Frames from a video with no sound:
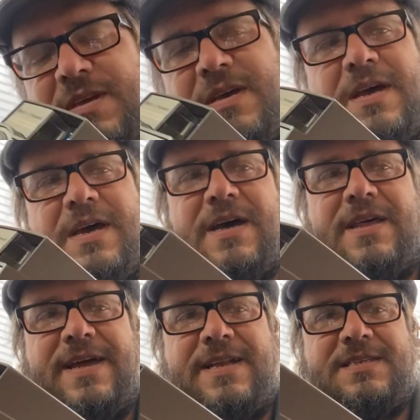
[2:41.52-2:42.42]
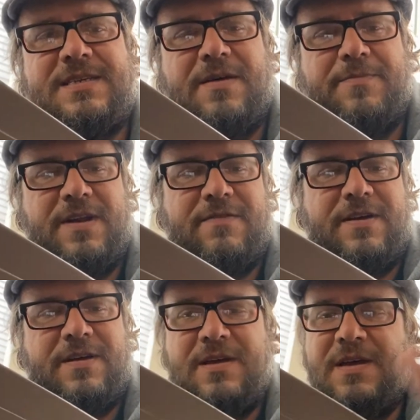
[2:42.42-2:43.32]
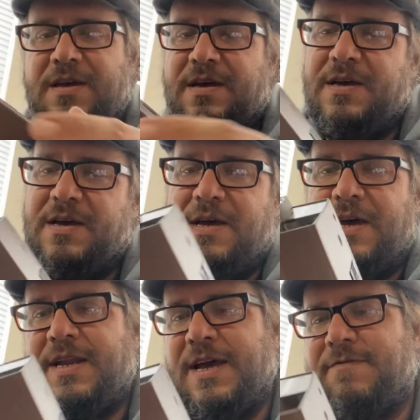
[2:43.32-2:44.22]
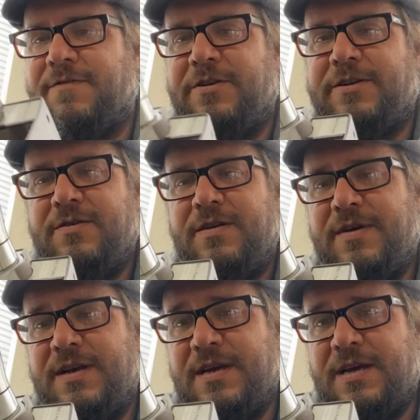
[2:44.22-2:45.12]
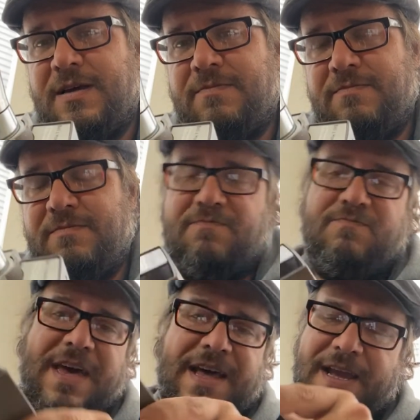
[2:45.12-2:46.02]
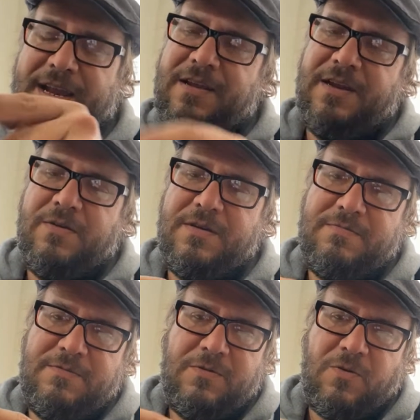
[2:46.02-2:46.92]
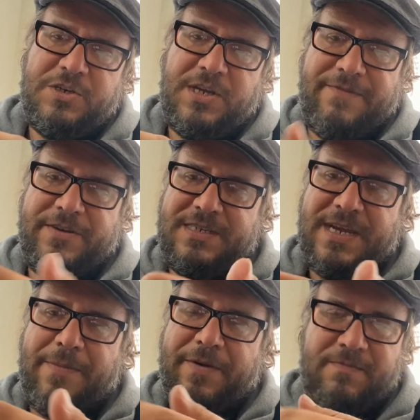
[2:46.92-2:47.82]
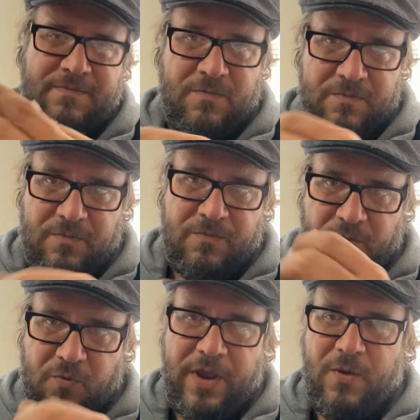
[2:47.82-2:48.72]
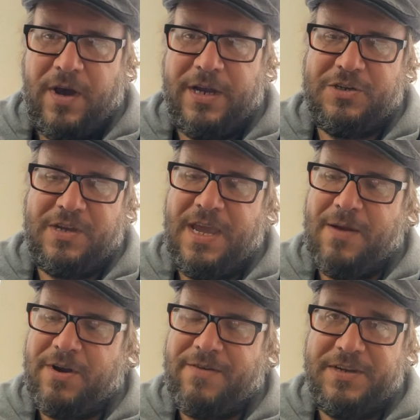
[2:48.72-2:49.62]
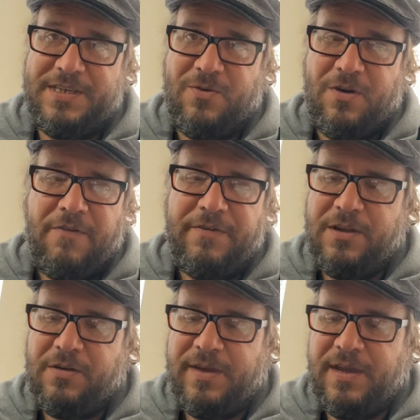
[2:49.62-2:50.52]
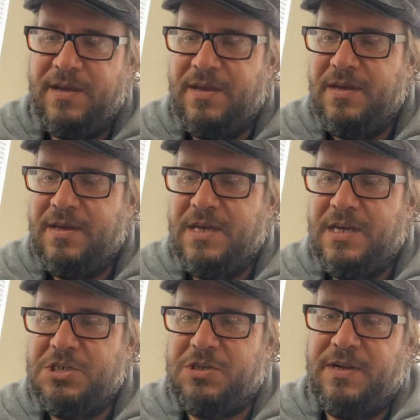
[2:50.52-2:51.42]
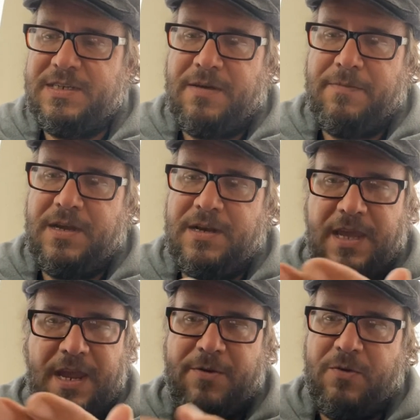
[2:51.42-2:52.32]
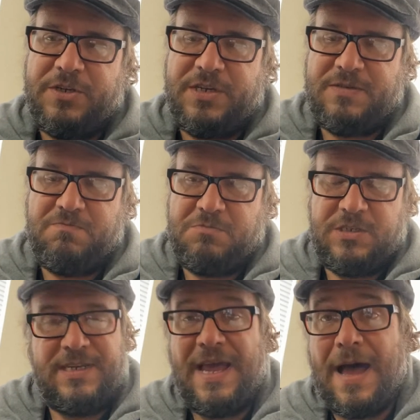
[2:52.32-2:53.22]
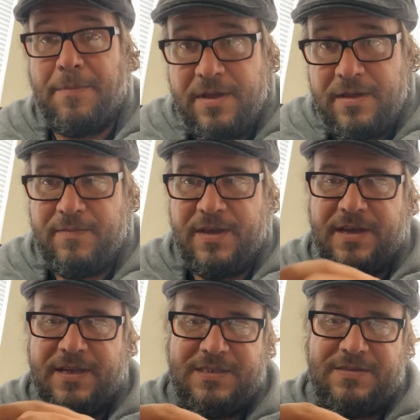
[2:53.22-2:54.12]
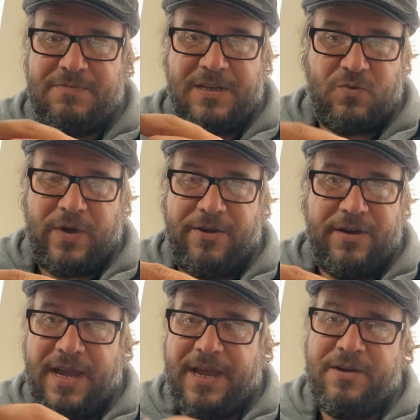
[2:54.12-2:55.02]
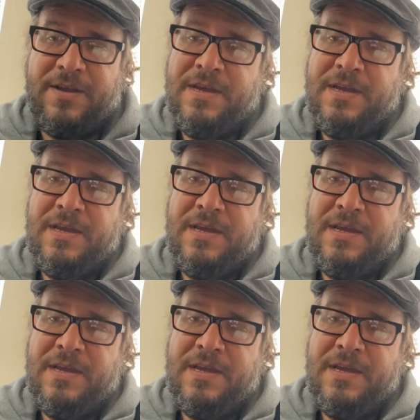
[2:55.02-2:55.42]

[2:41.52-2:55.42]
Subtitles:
that's a bit of a downfall to it. But that, and you know, of course you have to stop and rewind your camera every so often. You'll be shooting something, and camera will just stop because it's wound down.